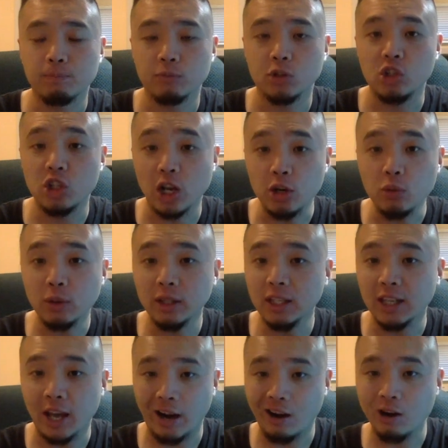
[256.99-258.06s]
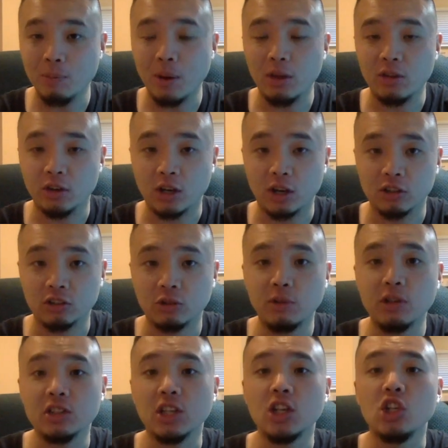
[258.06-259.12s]
genuinely cared about their
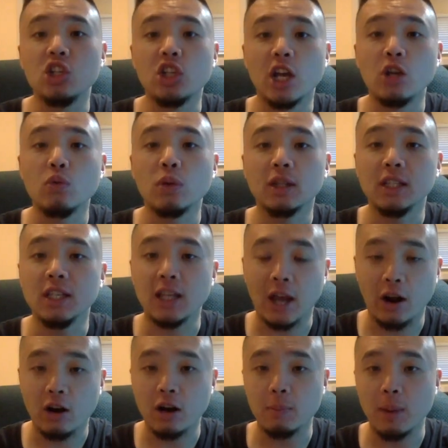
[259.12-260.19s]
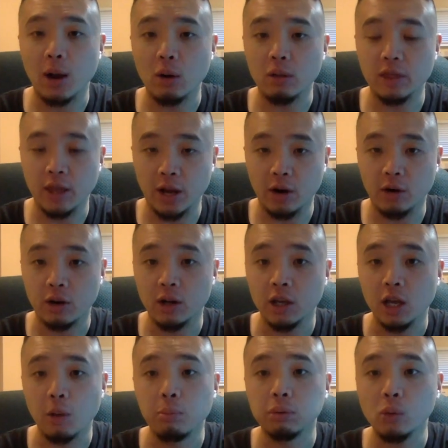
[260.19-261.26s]
customers and genuinely cared about their
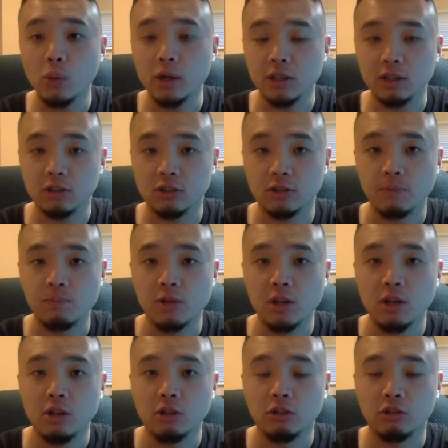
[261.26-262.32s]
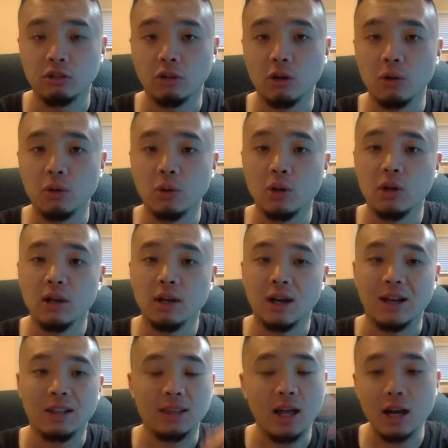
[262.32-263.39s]
employees. So
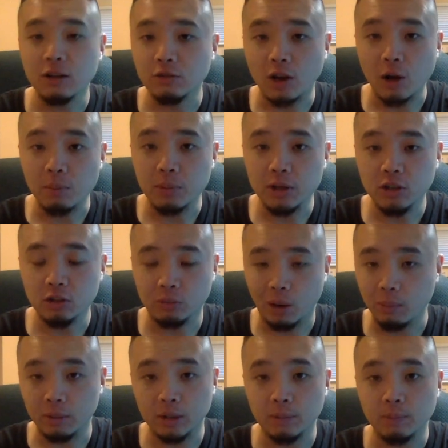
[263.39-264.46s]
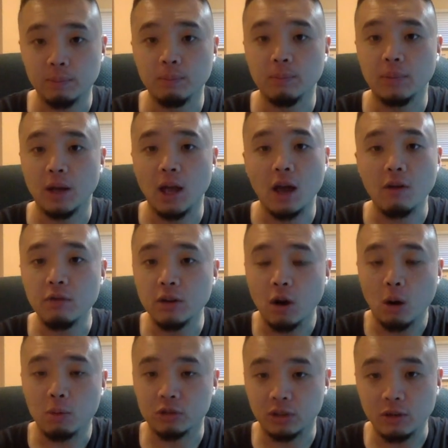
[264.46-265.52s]
a lot of companies, probably
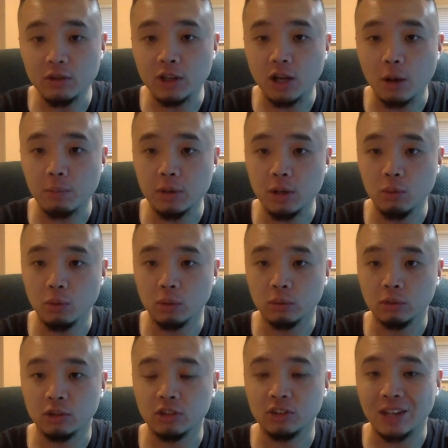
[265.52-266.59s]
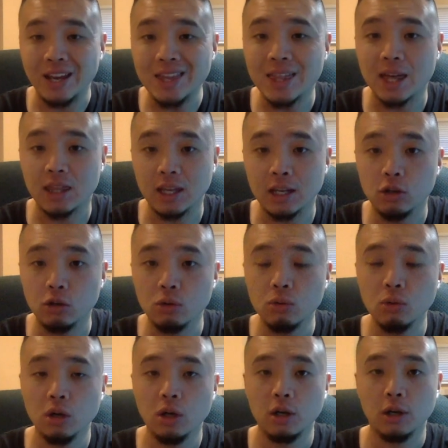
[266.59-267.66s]
almost every company, will say that they do,
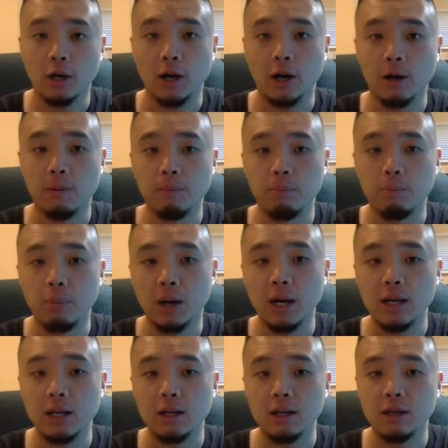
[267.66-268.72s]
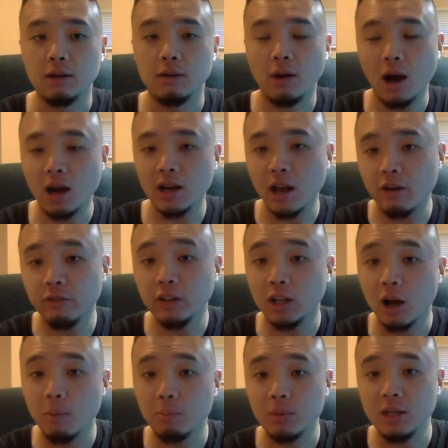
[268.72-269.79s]
but not every
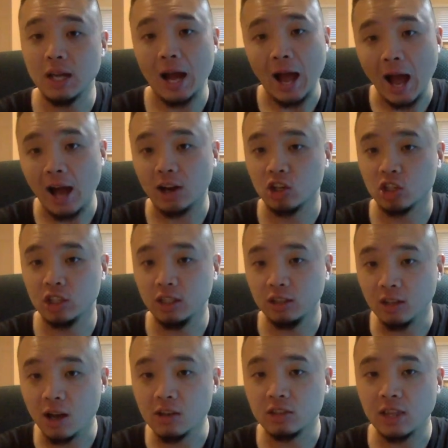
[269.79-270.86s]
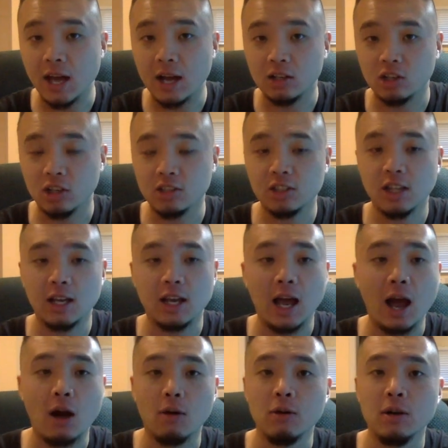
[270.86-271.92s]
company actually does that. Just like
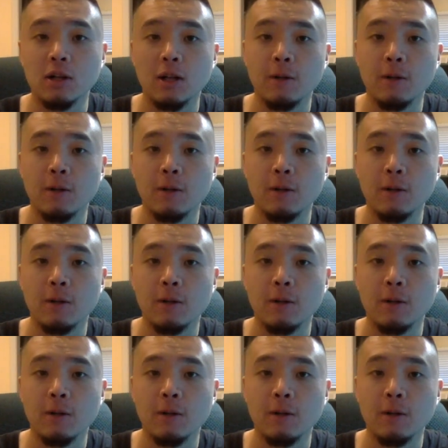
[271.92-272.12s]
how